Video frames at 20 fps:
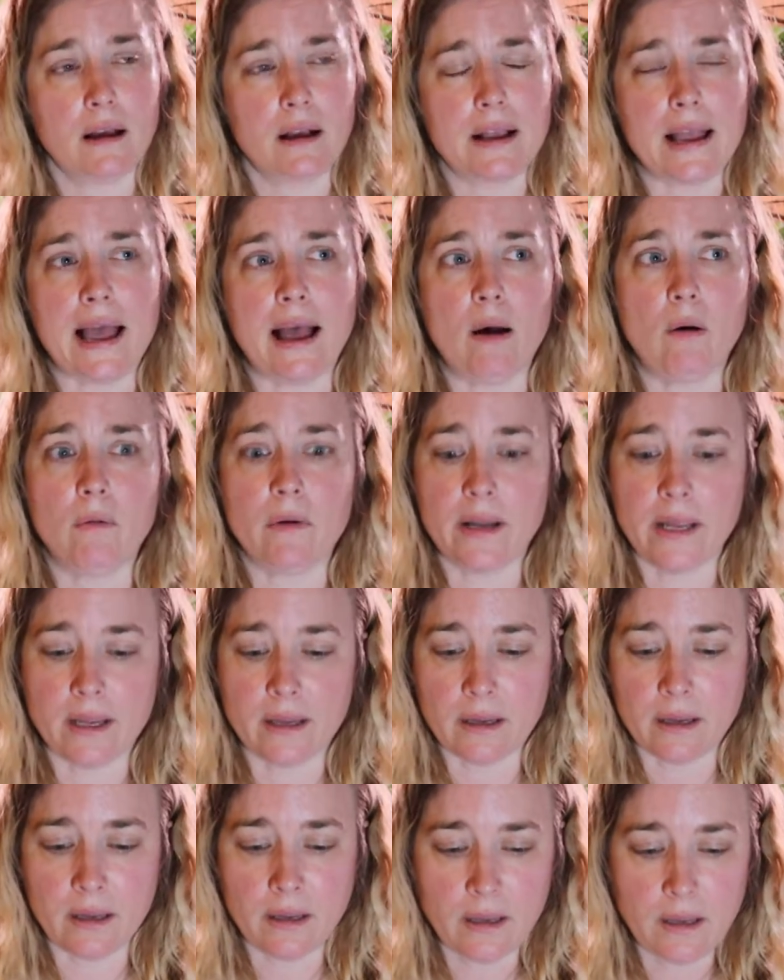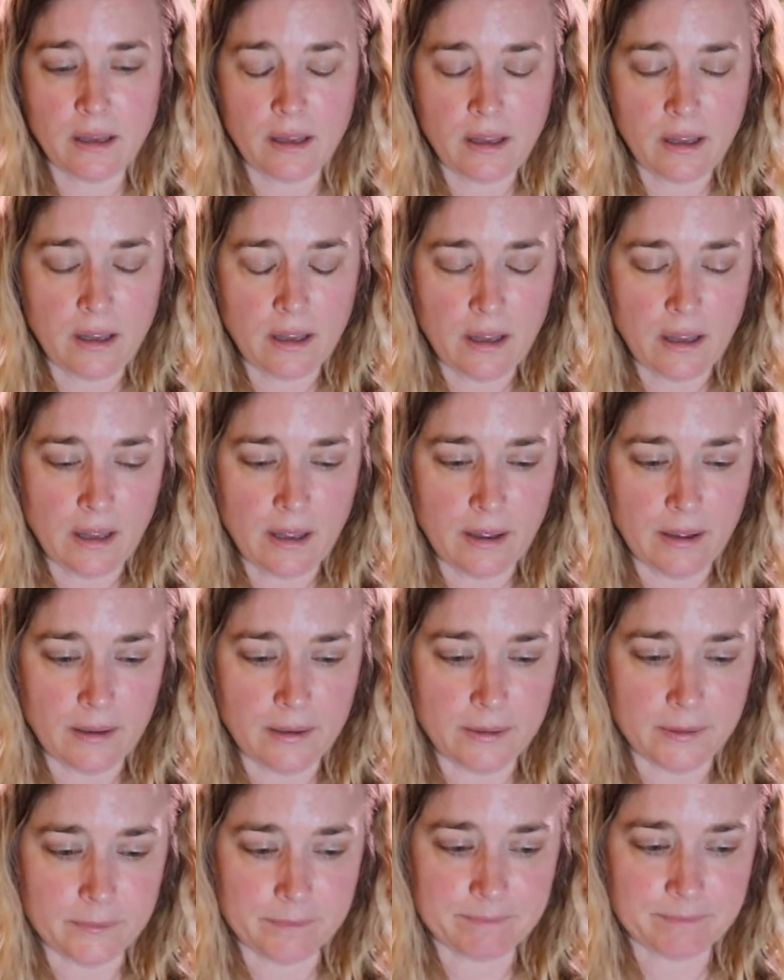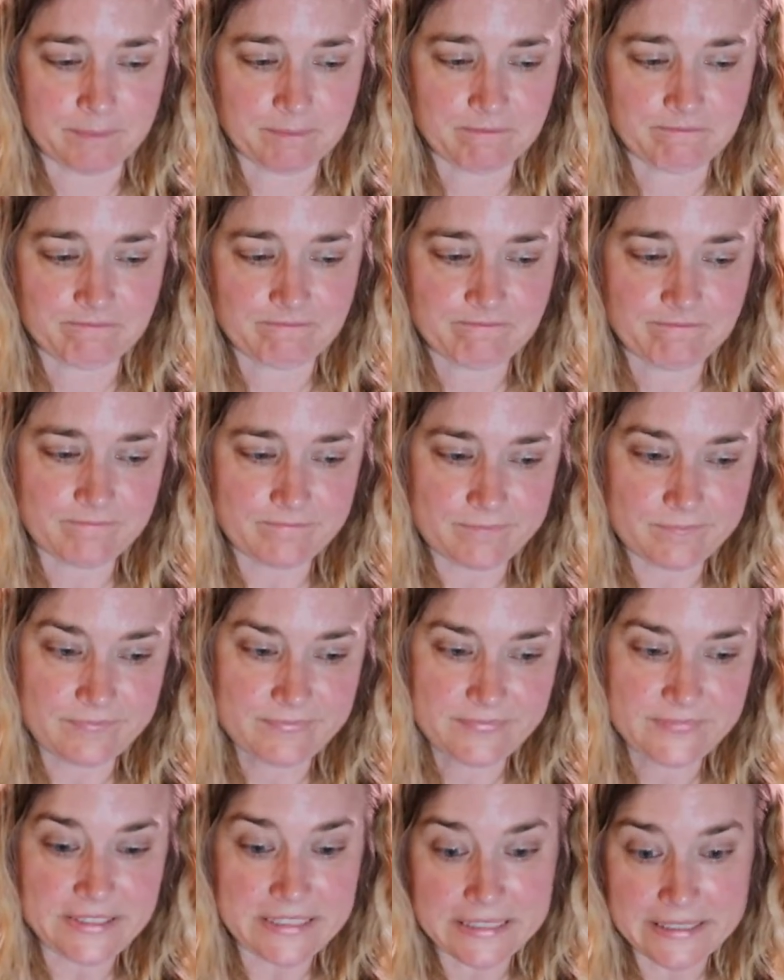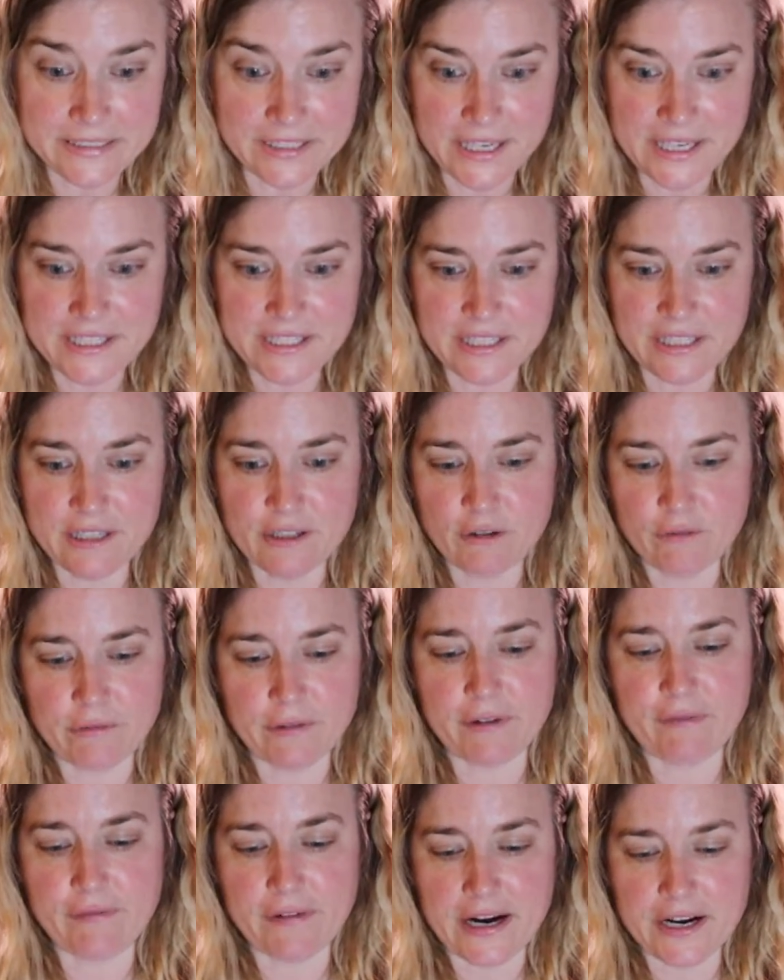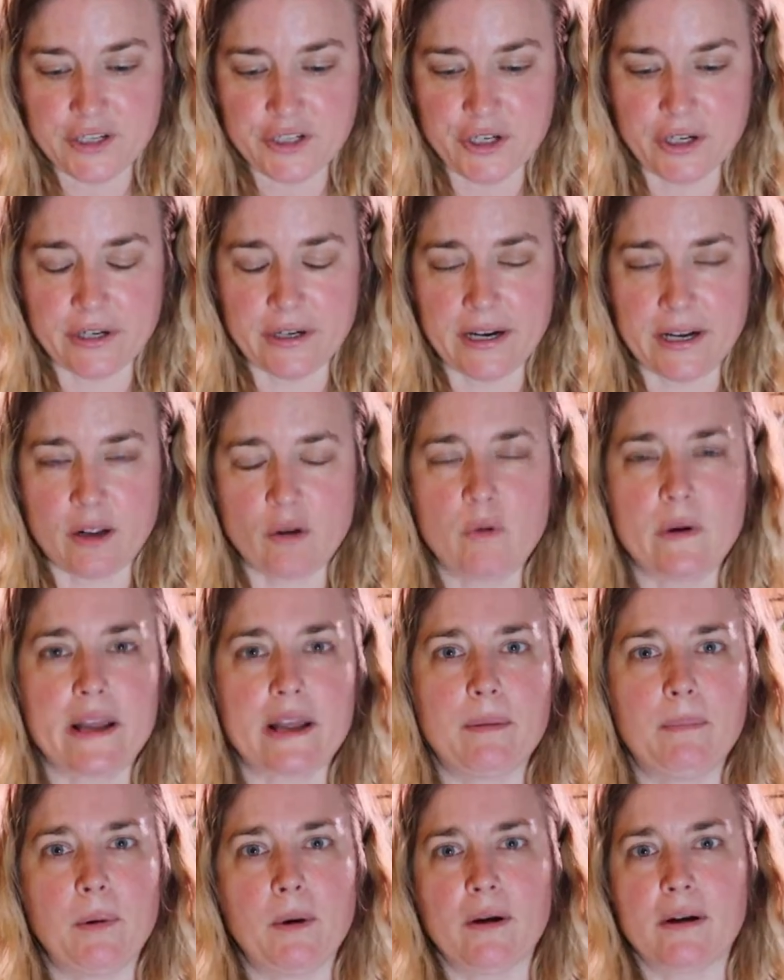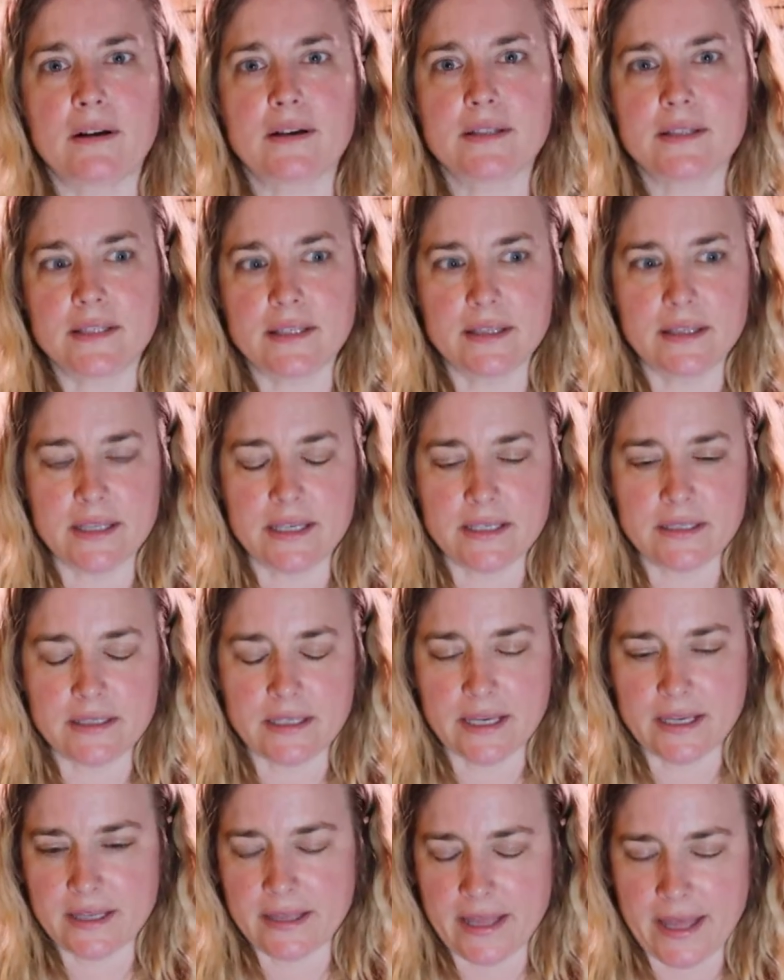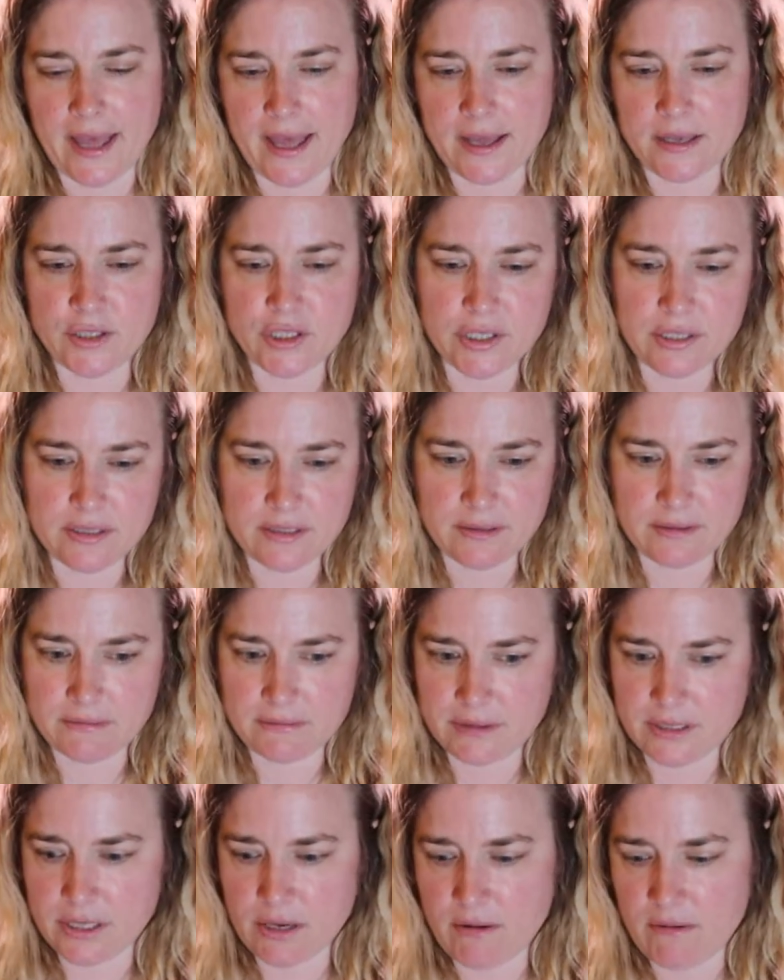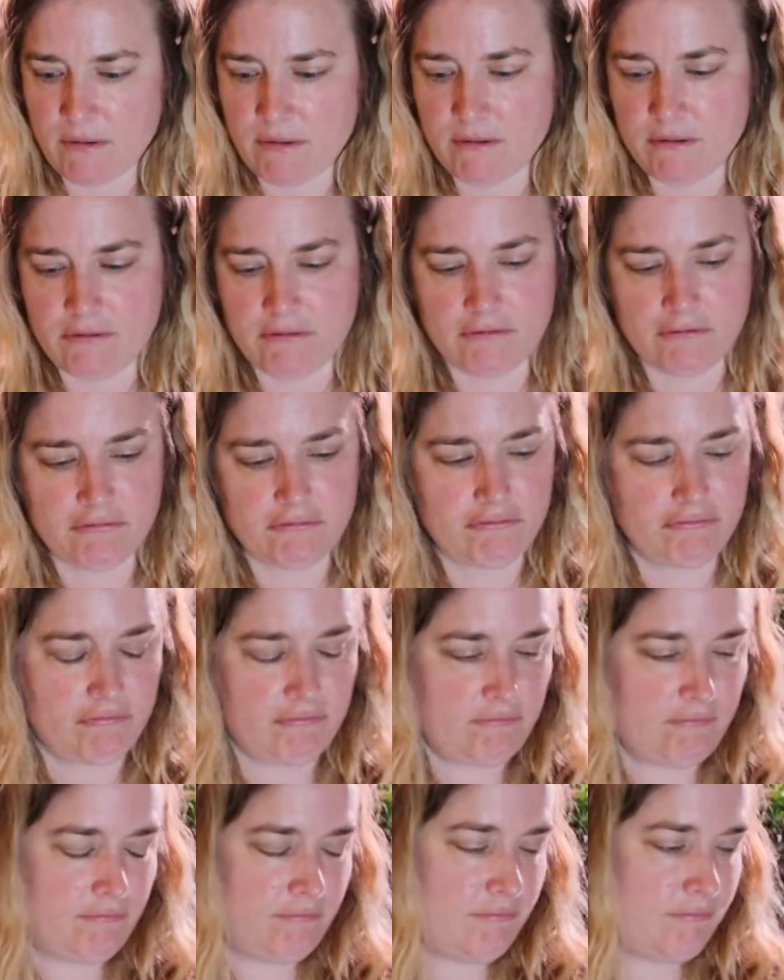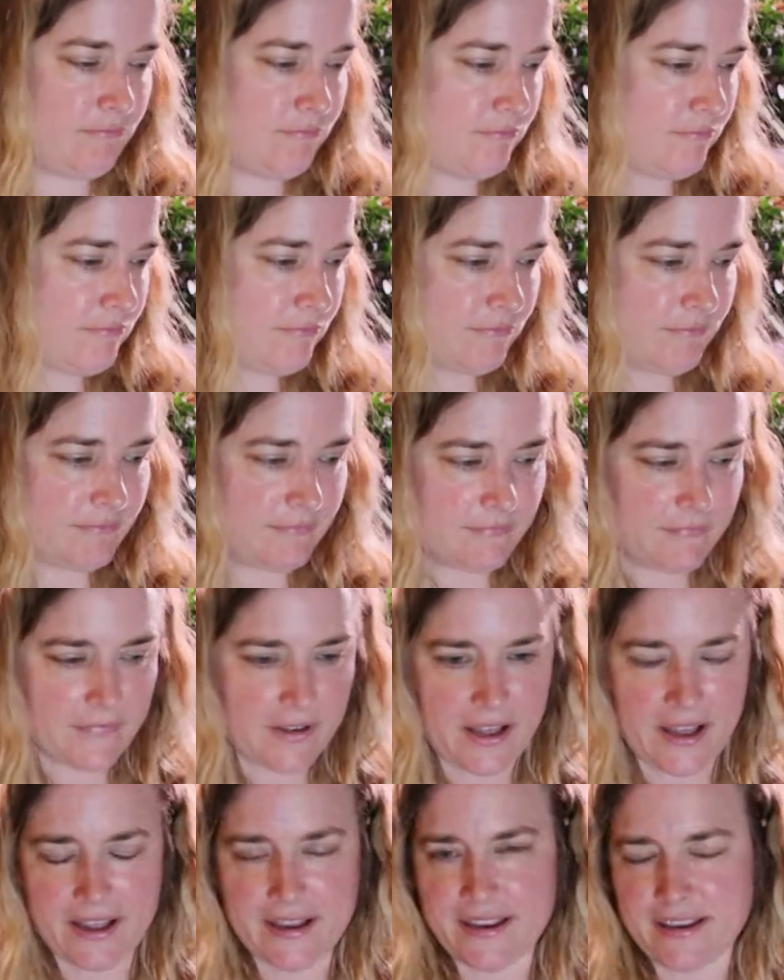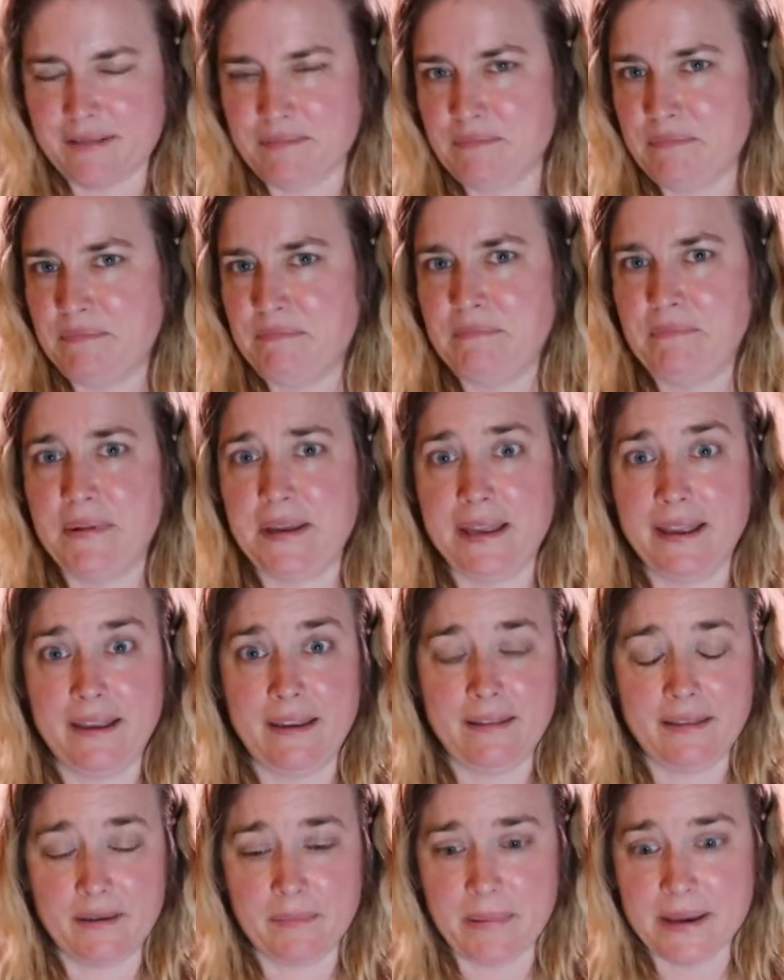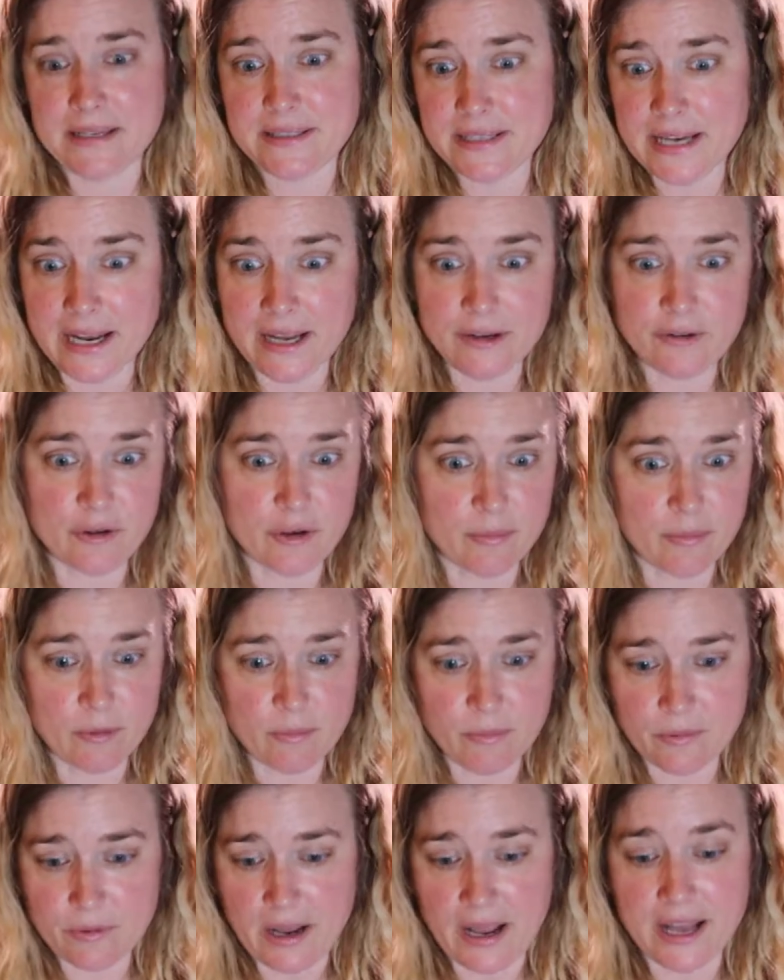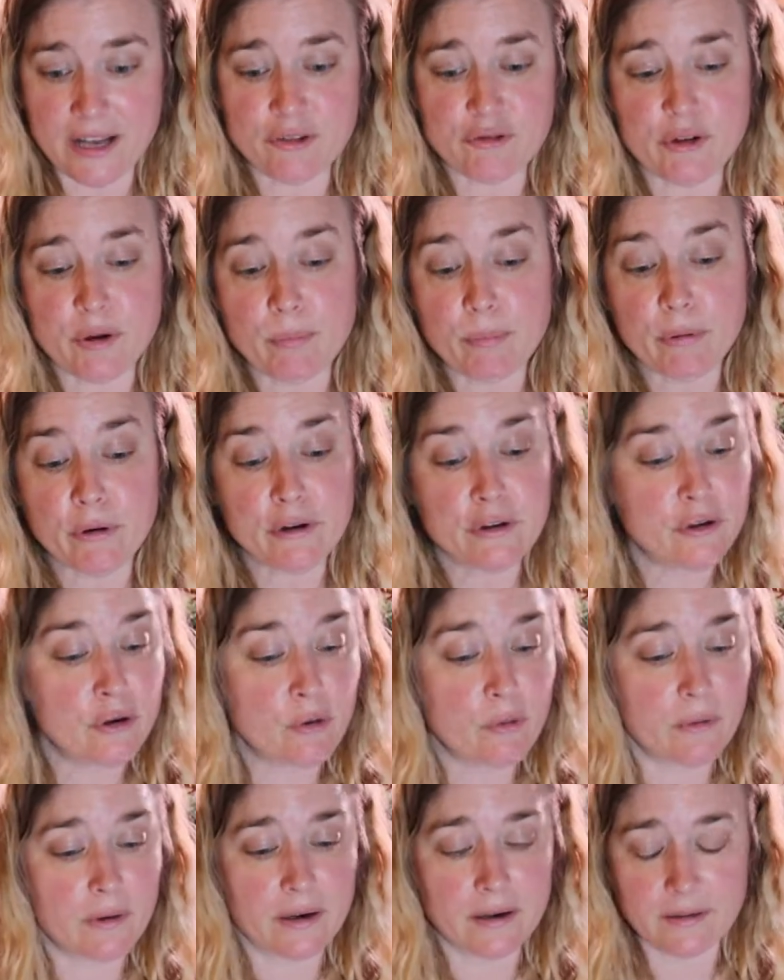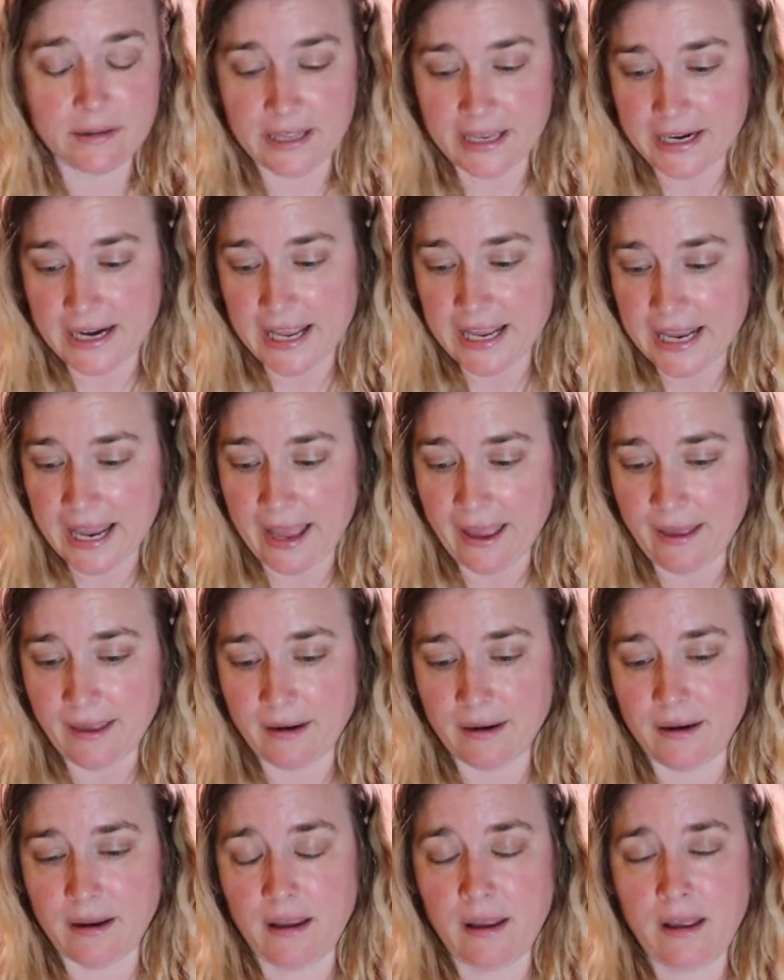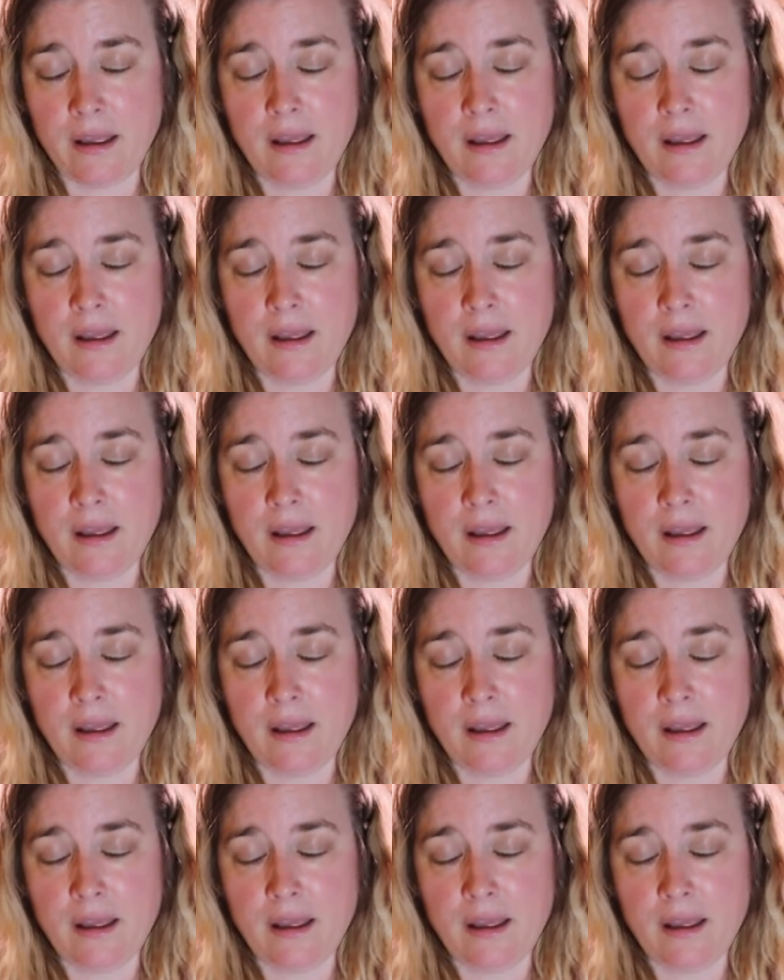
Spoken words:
accounting. A nice little refresher on QuickBooks and things like that, just so I can be the best entrepreneur that I can.